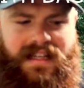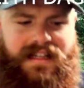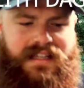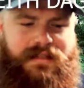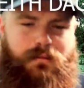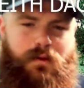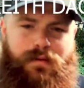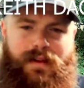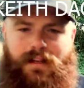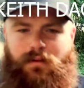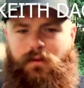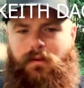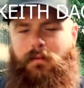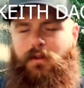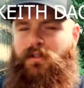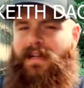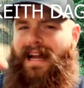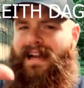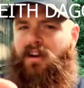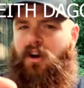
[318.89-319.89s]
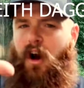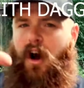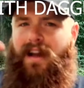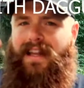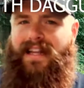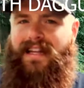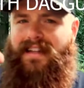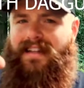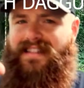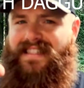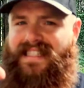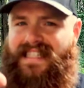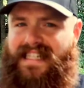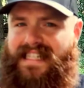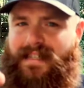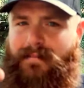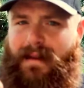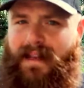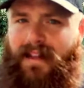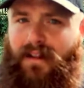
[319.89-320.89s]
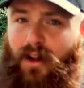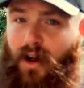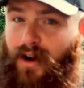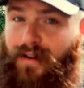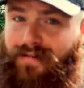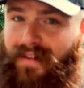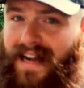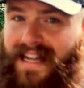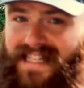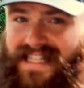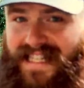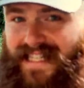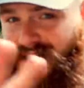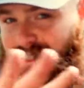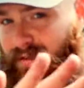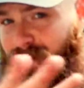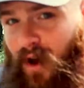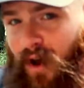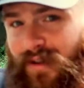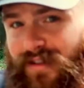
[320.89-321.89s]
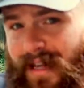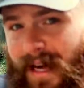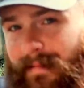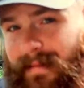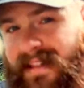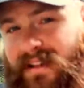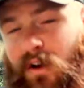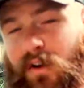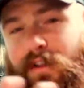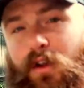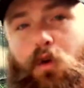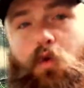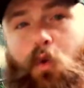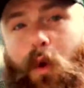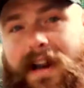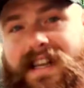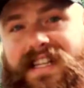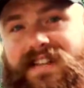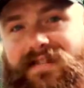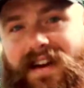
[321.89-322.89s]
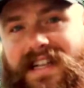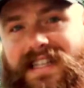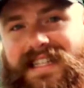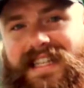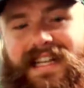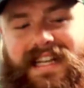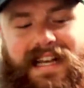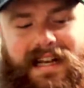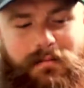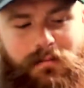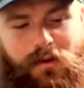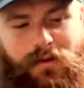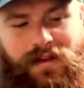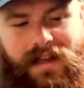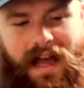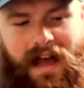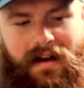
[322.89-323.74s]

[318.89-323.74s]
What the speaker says: This movie has one of the most iconic 6-minute long fight scenes of all time. They call it the greatest fight scene in any movie